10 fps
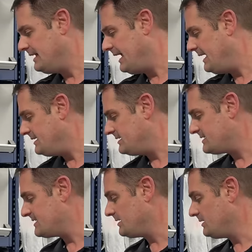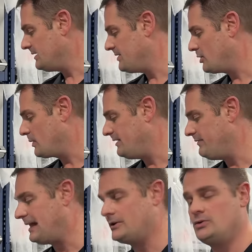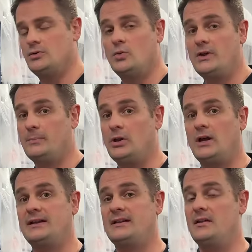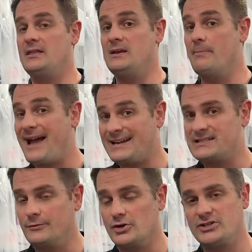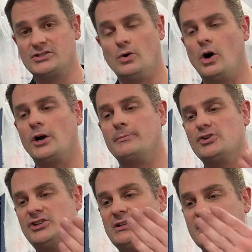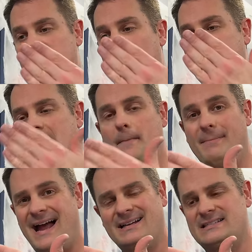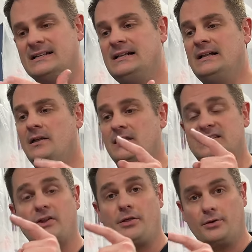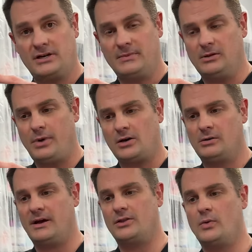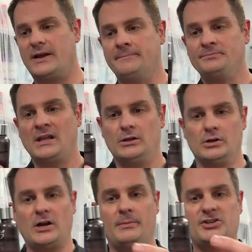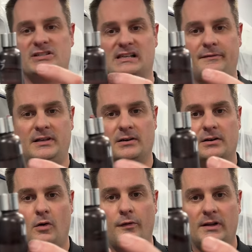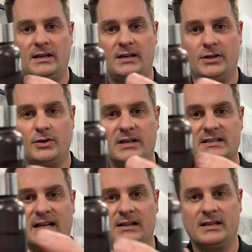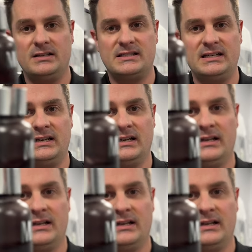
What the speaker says: And still in the great value, we applied the Max version, so Armor Shield 9 Max. This 30 mil bottle, by the way, look how much is left here. Hopefully you can tell, can you see?